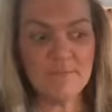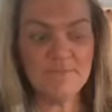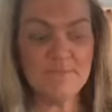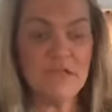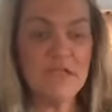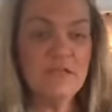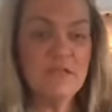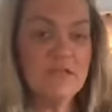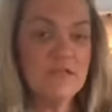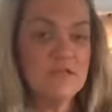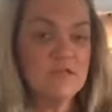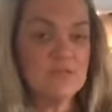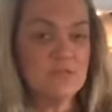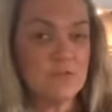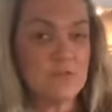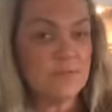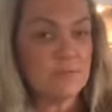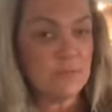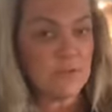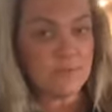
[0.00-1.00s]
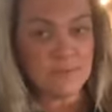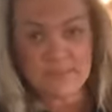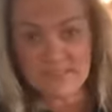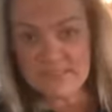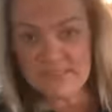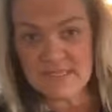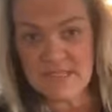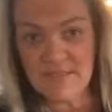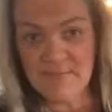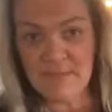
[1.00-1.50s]
sweet bourbon
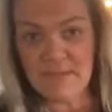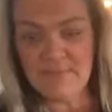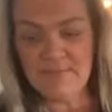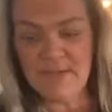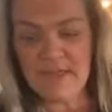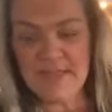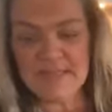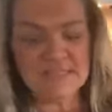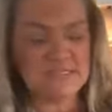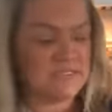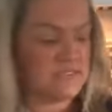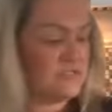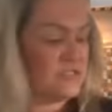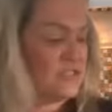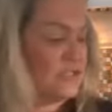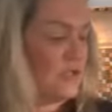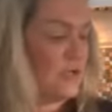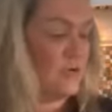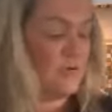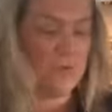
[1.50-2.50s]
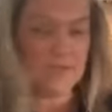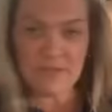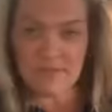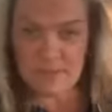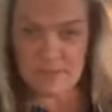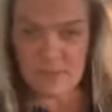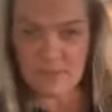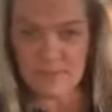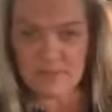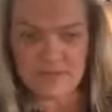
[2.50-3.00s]
salmon bites to go with the
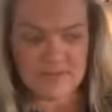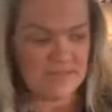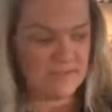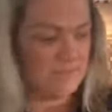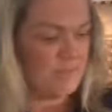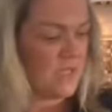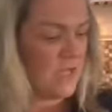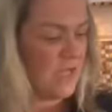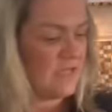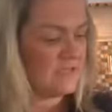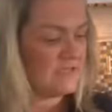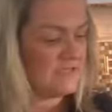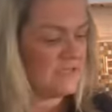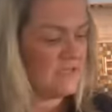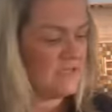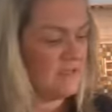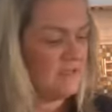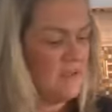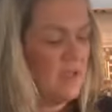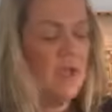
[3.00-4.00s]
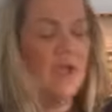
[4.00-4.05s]
bourbon themed cocktail.